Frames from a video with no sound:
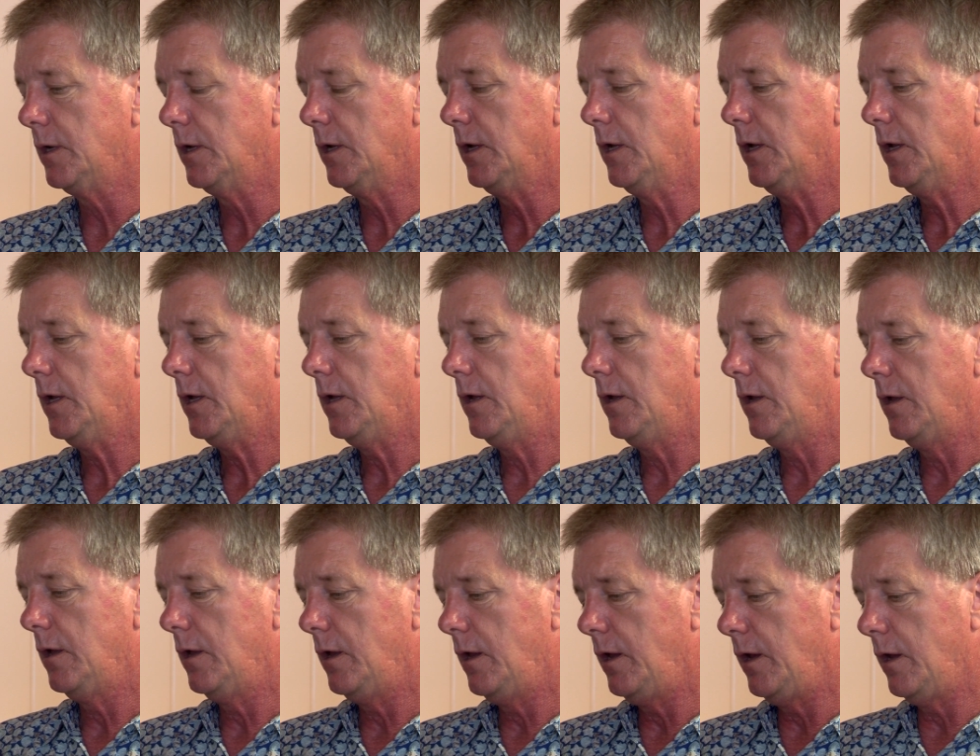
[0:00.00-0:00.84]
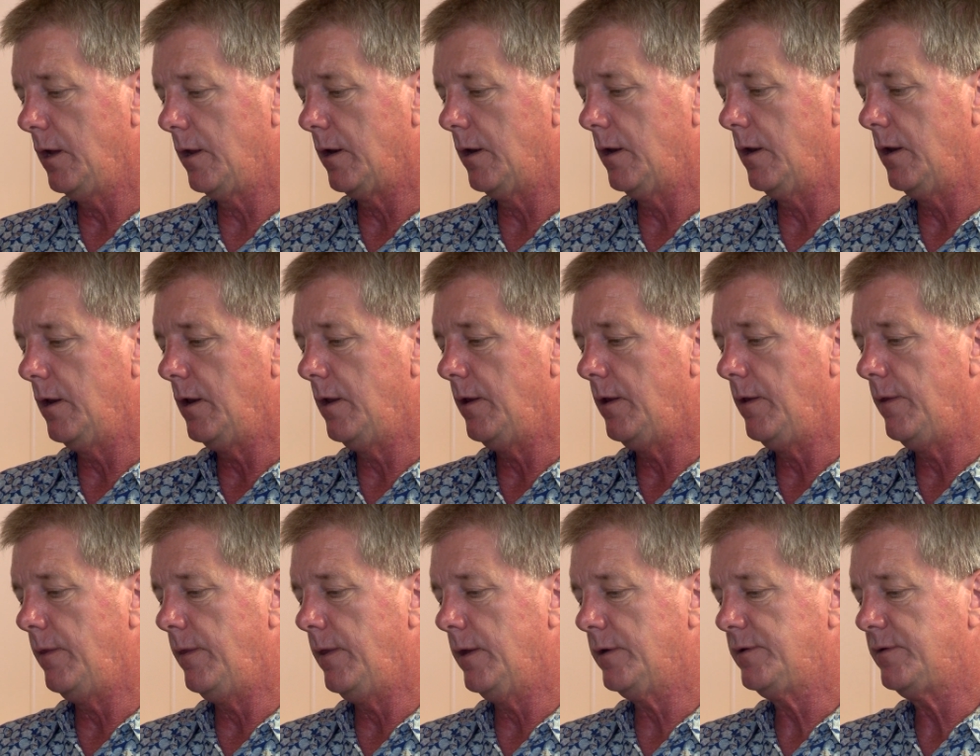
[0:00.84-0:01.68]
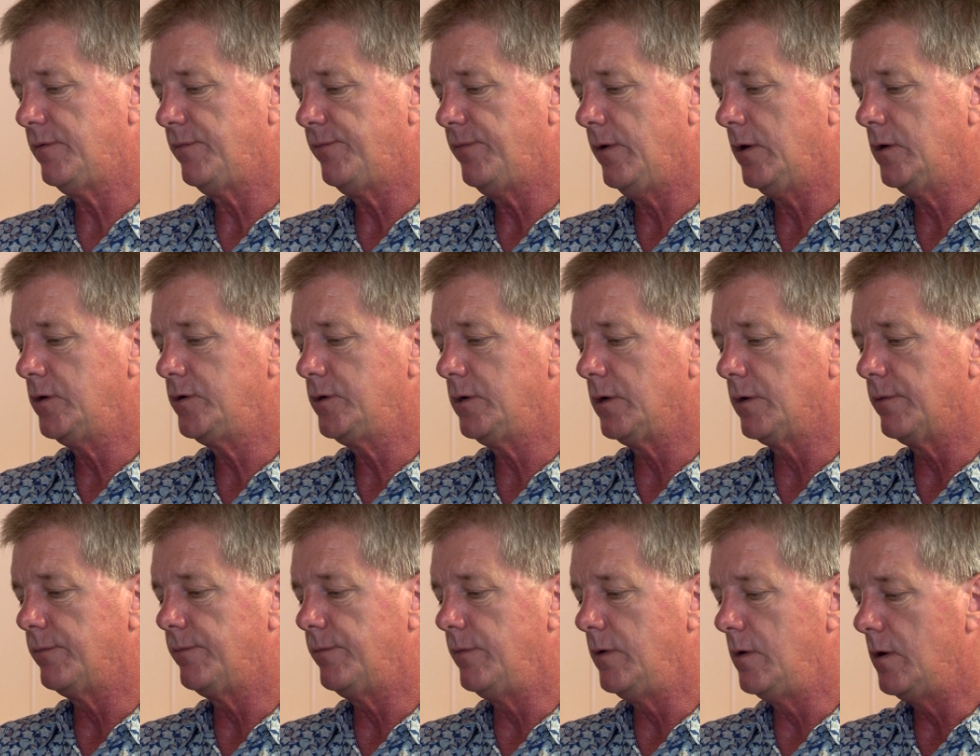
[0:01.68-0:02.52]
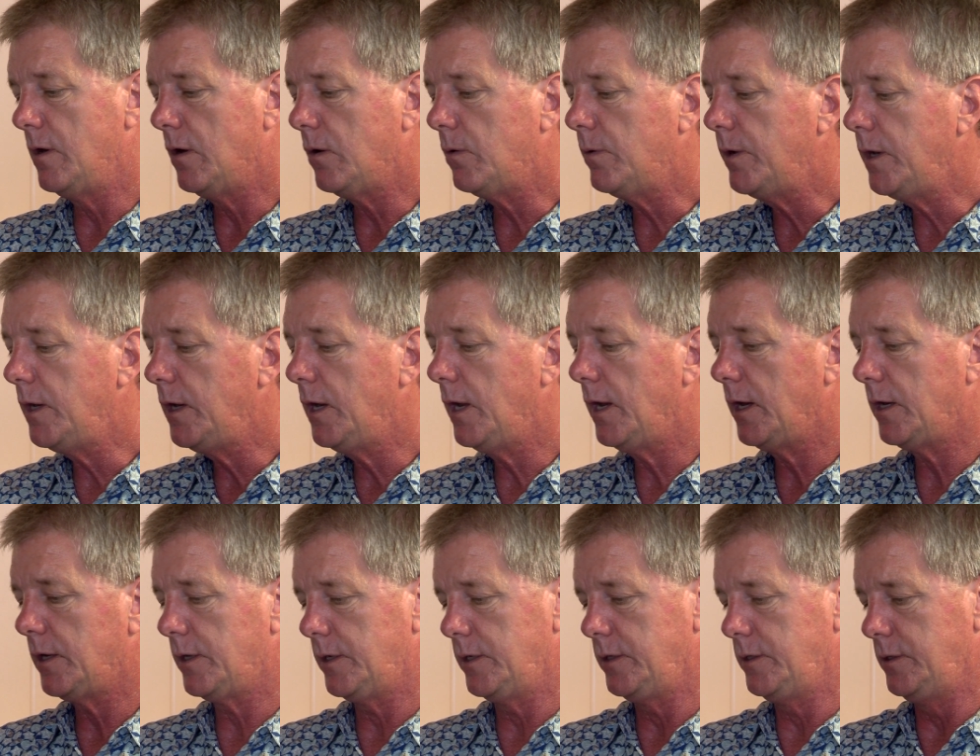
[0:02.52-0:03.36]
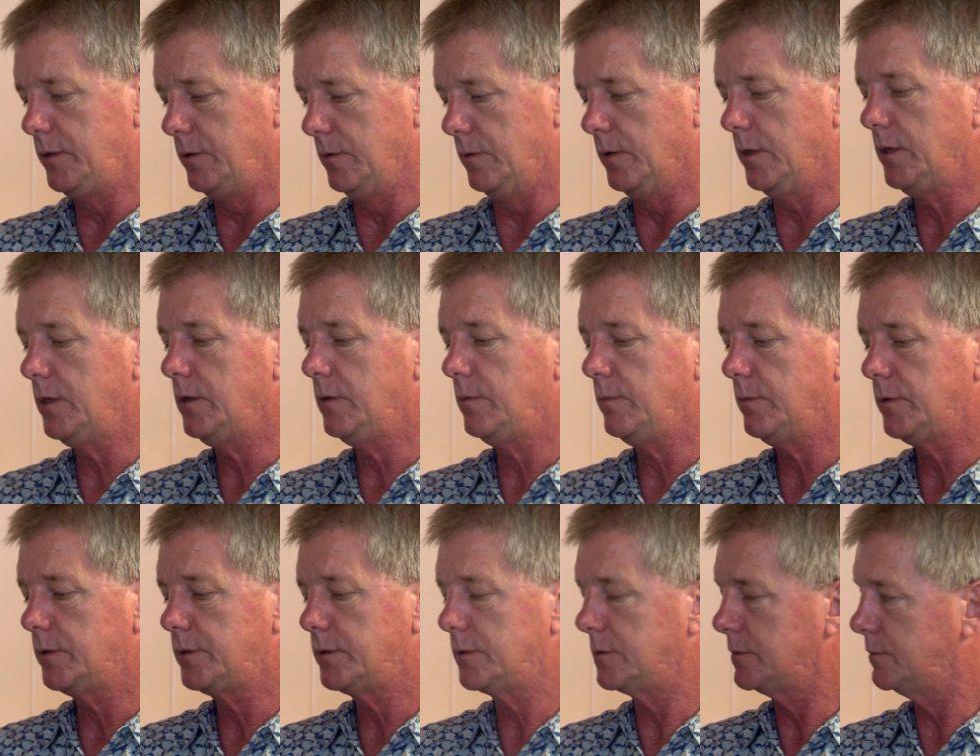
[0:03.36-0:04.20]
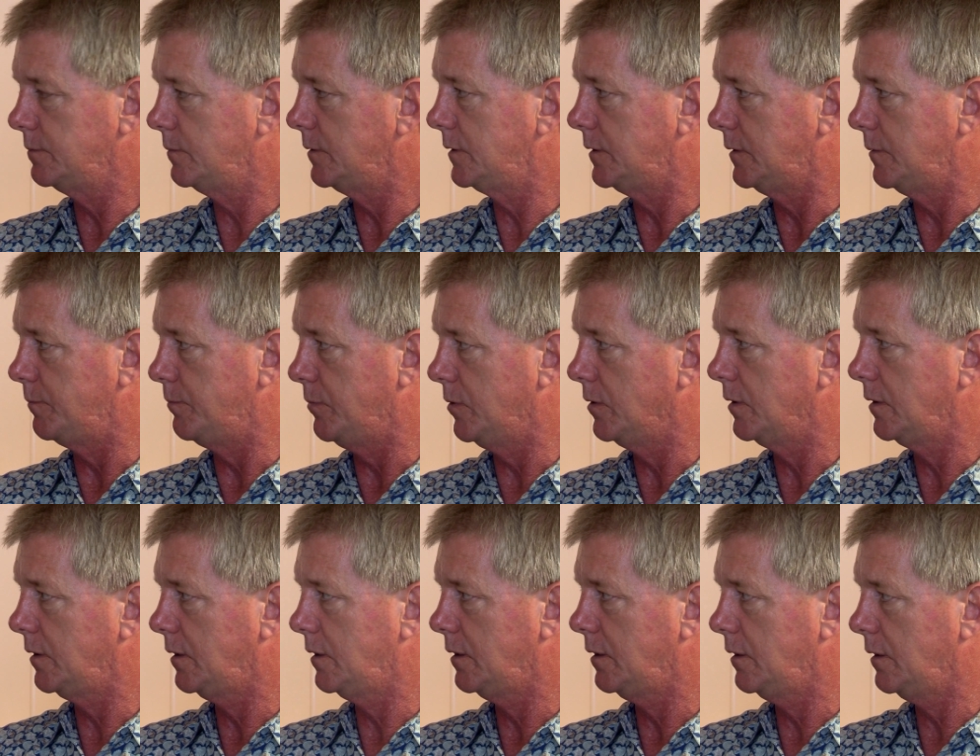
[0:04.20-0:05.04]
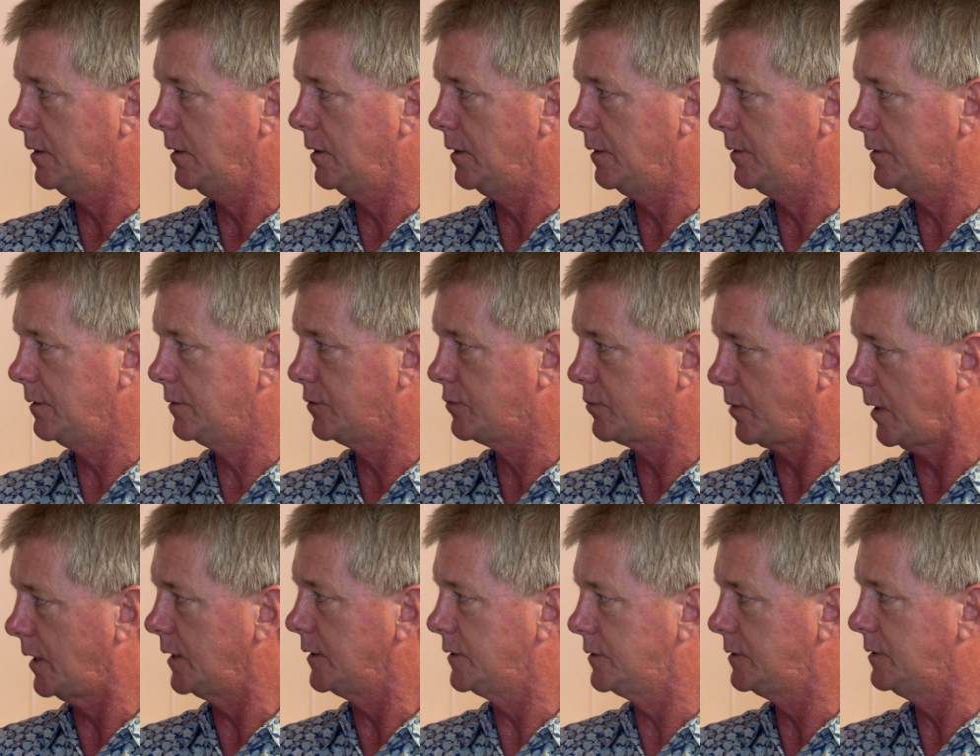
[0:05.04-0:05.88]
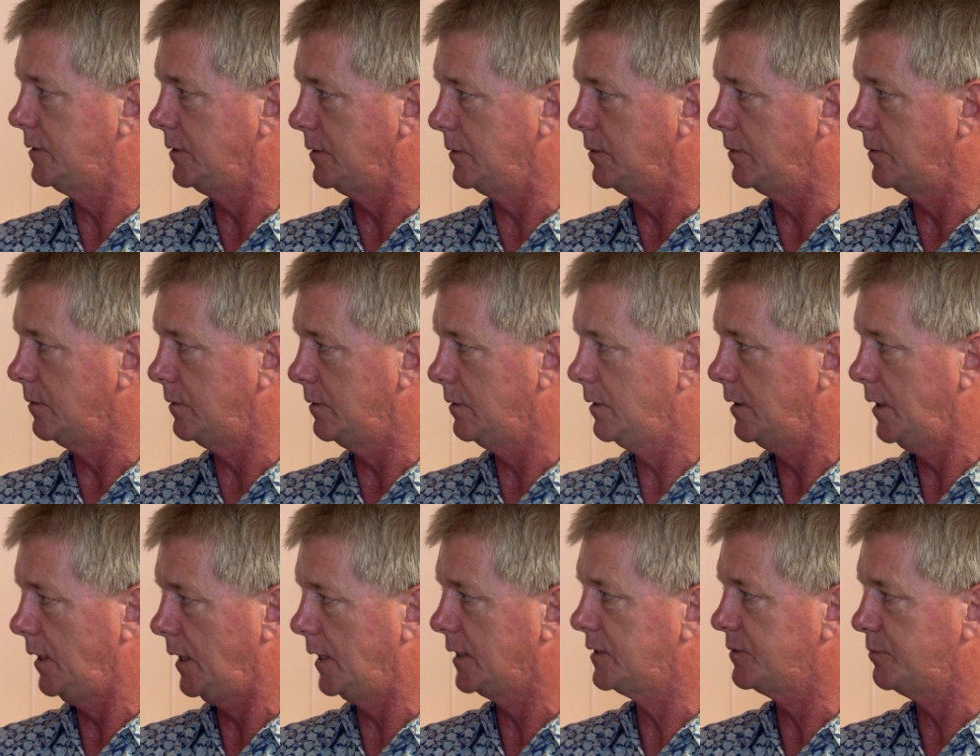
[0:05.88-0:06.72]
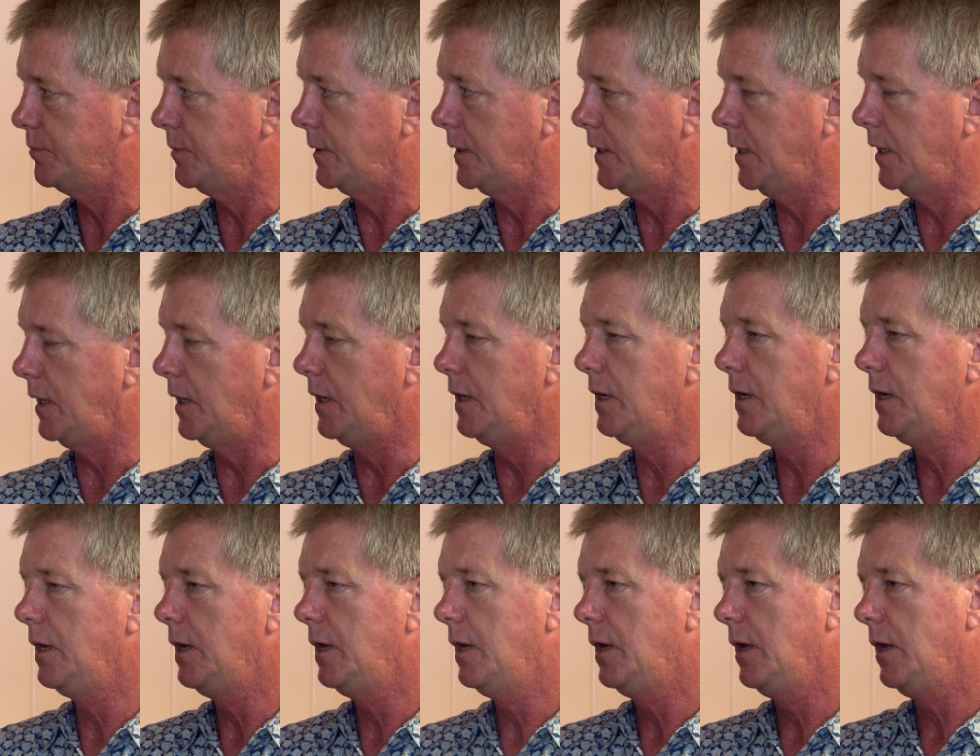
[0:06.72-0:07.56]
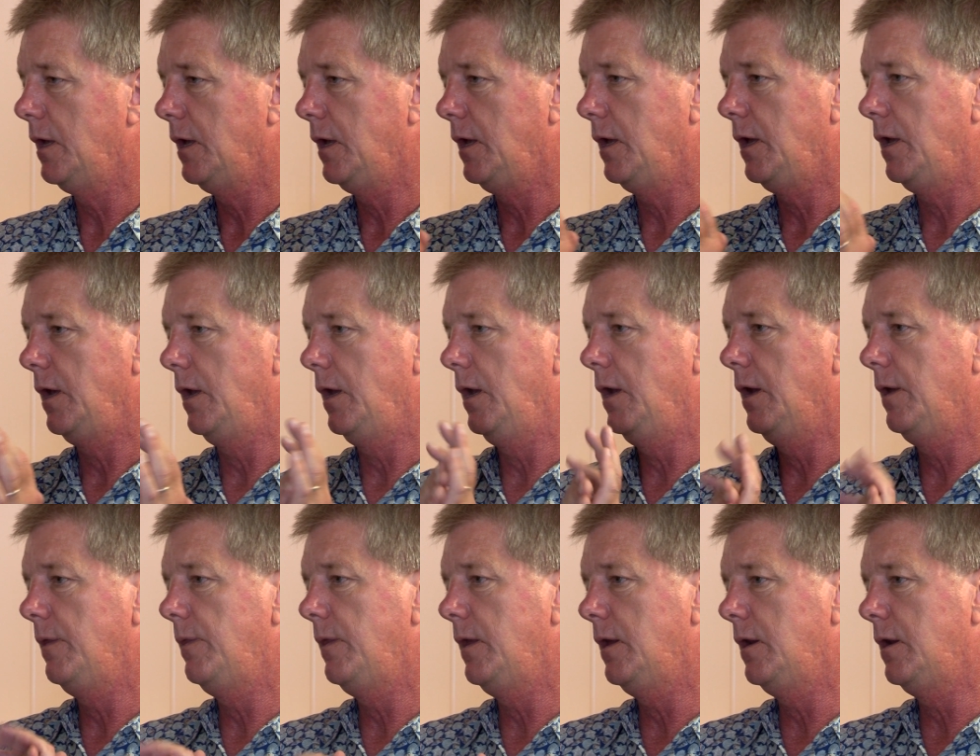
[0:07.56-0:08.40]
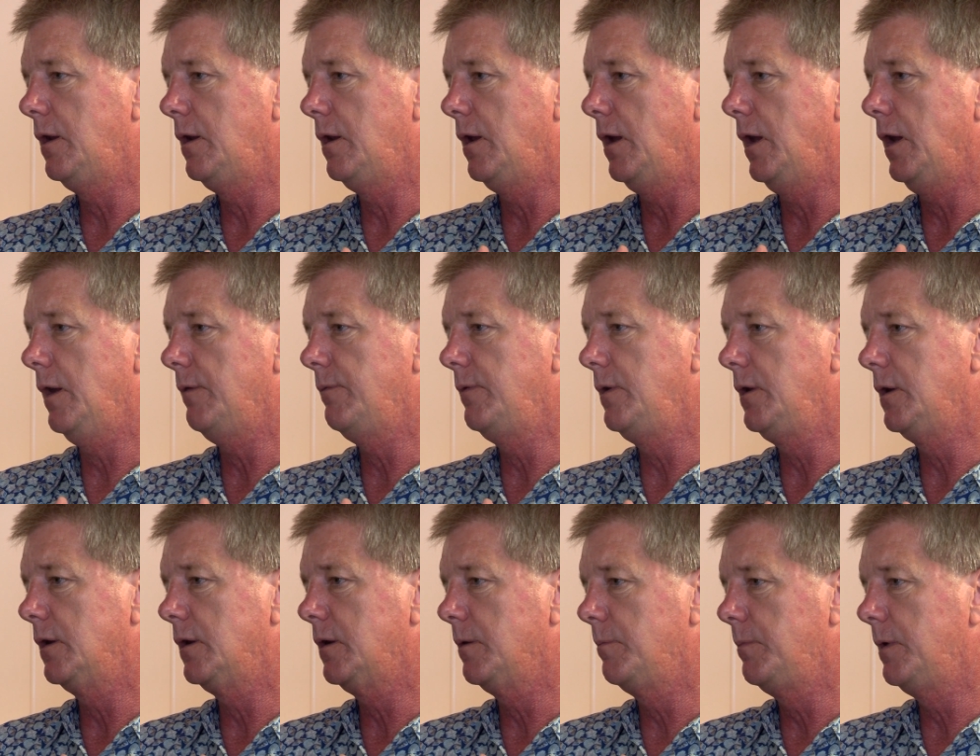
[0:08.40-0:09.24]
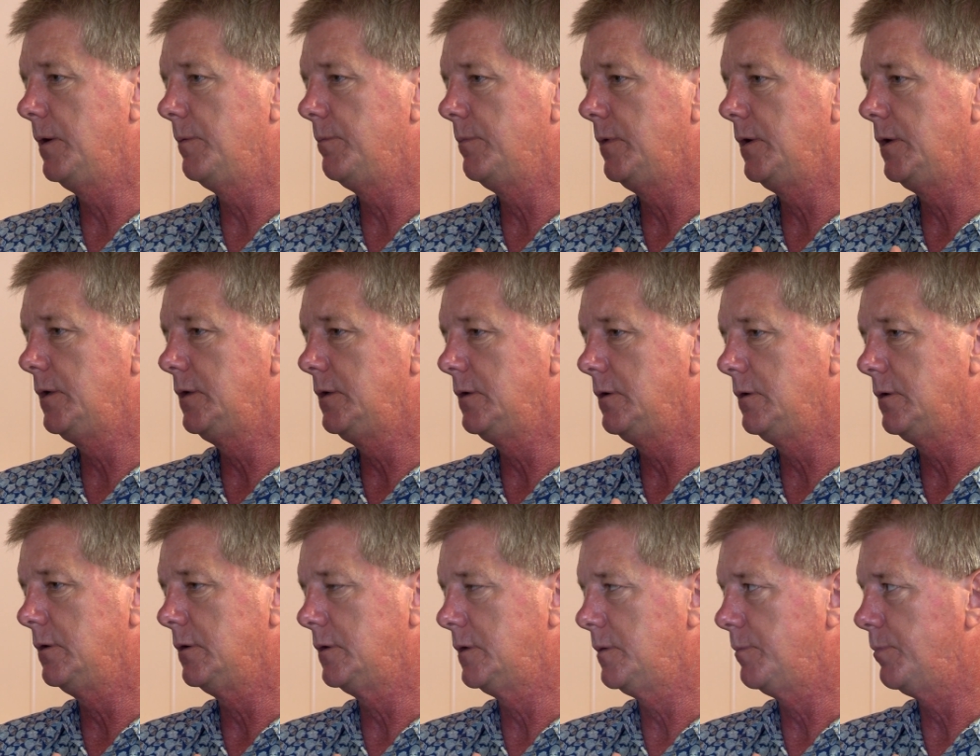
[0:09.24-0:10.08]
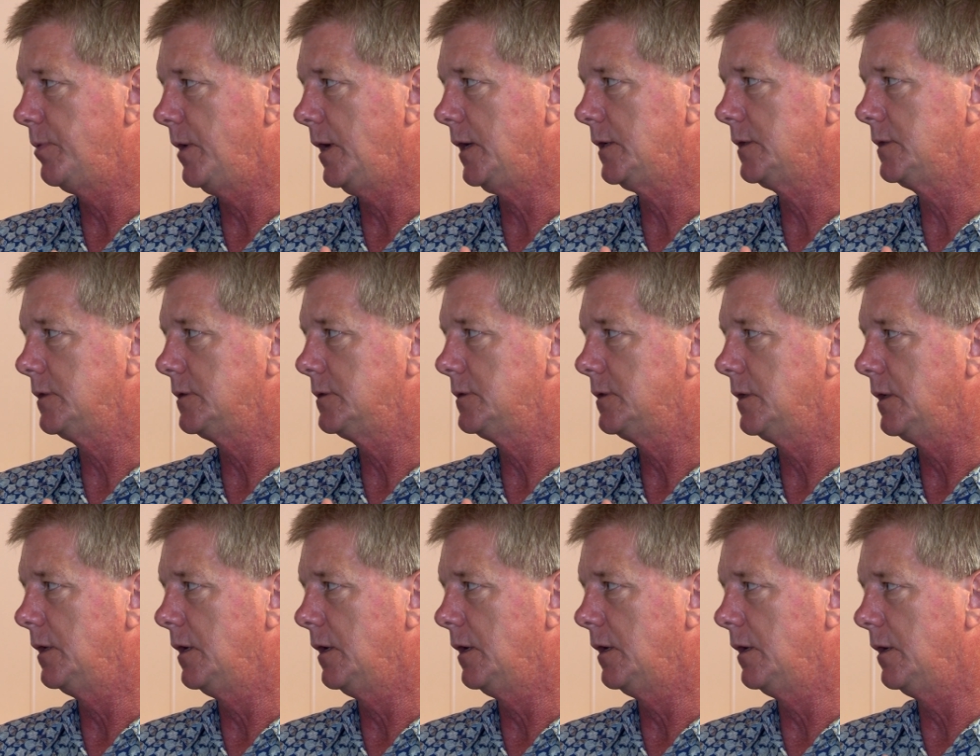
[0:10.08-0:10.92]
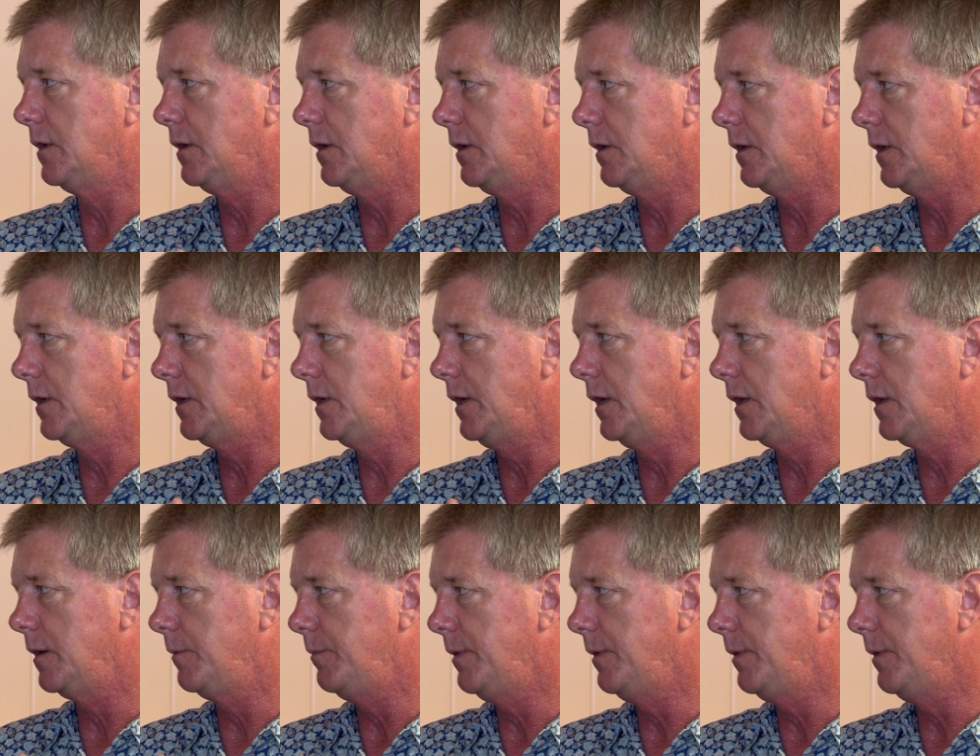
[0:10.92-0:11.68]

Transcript: Yeah. And that's a function of knowing how to do it, which is what the book tries to explicate. Yeah. And then having the commitment to, to practice it on a, on a daily